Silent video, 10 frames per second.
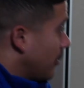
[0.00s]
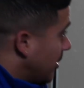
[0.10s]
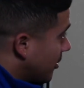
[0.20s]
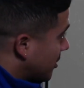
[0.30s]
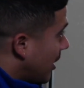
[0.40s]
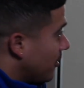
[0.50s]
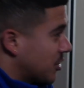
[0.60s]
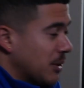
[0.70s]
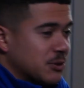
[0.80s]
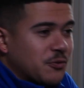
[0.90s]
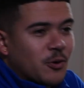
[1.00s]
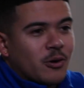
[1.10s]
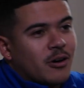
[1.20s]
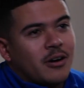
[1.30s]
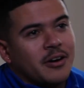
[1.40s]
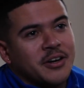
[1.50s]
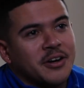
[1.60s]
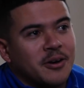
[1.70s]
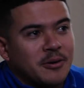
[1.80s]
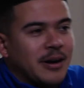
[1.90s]
I mean, there's scholarships for,
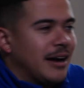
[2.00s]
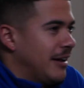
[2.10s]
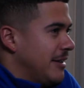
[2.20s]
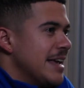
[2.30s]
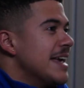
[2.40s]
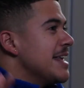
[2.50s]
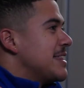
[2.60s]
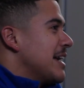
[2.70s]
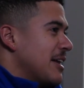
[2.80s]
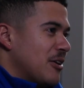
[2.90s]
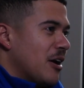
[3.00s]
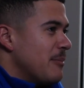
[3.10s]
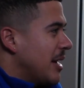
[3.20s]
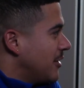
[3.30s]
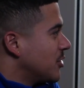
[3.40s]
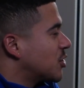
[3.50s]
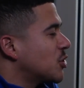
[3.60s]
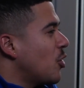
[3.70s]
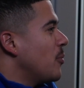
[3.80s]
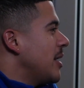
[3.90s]
anything at all. I mean, there's
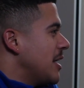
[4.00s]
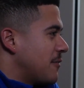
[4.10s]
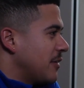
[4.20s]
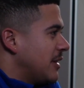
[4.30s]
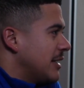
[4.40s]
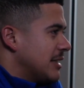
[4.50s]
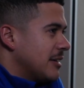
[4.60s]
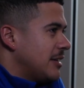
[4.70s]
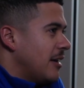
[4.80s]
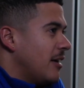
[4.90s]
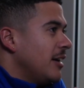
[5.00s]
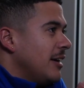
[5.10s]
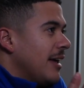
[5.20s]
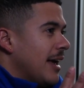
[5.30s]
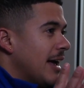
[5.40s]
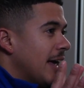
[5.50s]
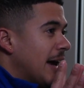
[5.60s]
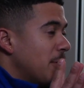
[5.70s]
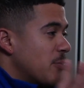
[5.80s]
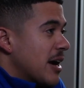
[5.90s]
so many different things out there, and
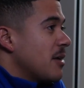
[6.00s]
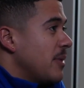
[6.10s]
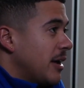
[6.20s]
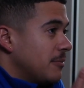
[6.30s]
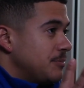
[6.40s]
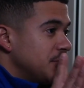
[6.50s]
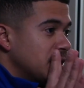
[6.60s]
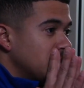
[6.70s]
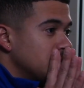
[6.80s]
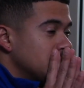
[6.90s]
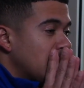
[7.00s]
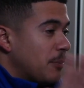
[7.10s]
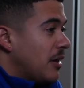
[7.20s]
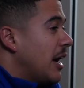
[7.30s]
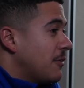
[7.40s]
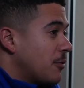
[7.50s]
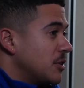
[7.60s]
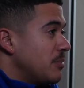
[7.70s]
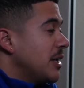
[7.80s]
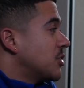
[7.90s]
I would recommend, applying for
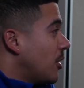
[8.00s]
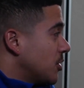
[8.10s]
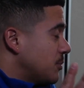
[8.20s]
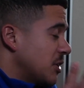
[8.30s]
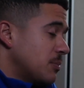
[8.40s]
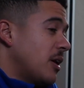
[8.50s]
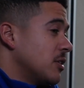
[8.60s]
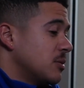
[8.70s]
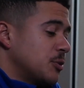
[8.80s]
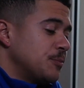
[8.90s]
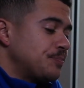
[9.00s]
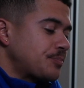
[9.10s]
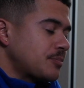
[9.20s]
as many scholarships as possible.